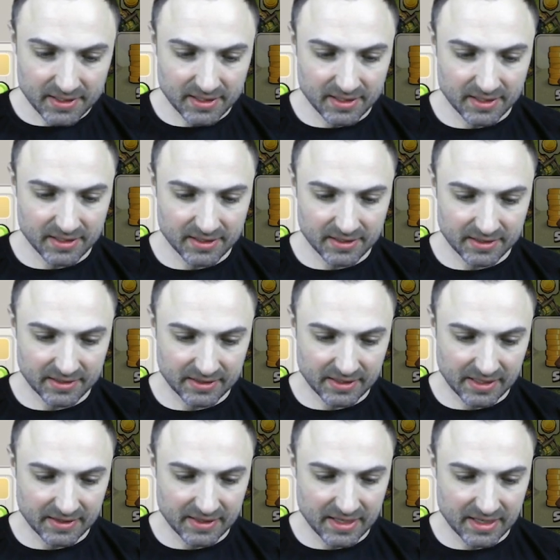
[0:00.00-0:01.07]

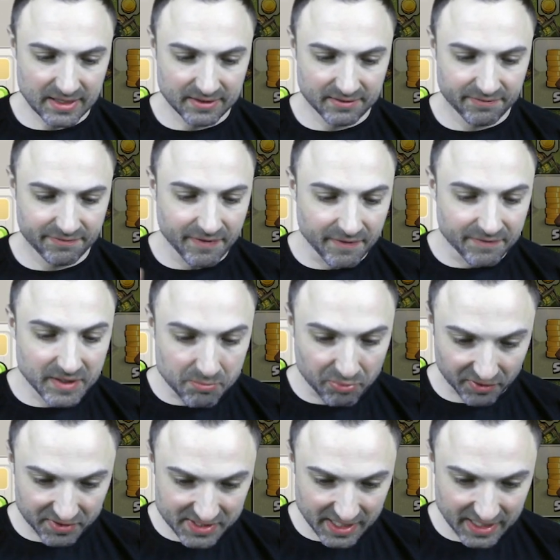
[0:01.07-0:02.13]
and then
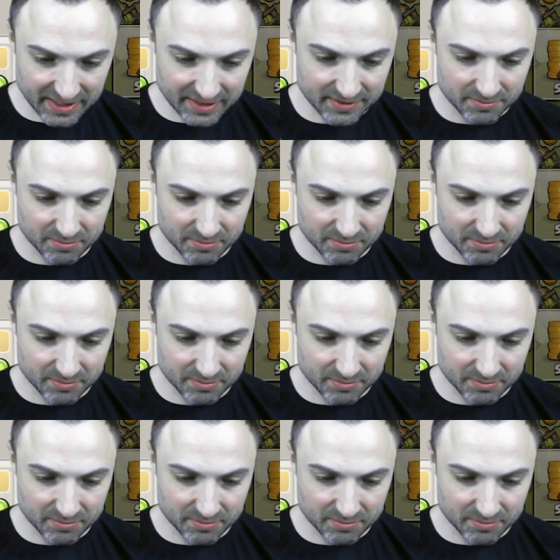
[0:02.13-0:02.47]
50%,